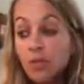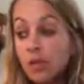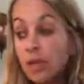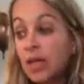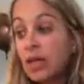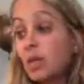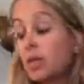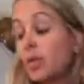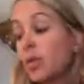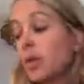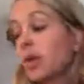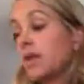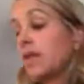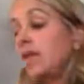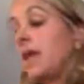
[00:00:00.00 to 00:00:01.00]
really
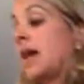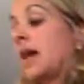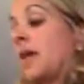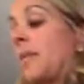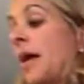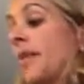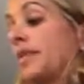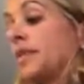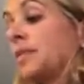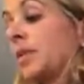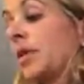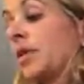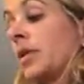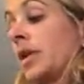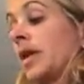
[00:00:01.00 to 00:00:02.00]
important thing about this
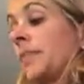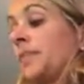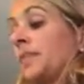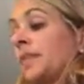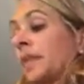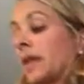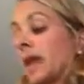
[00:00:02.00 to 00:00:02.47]
program,